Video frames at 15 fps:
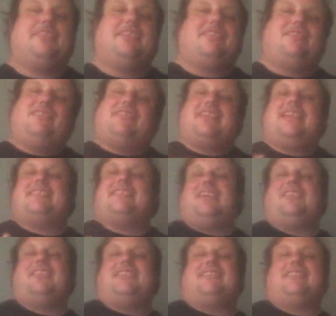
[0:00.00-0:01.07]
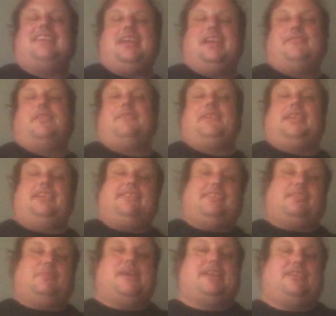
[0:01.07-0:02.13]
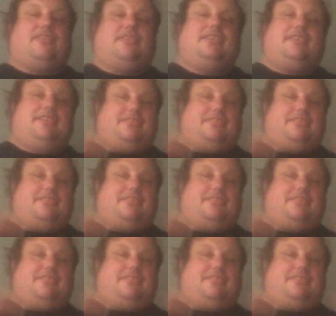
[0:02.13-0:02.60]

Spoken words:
So that's how the FOV is expanded on,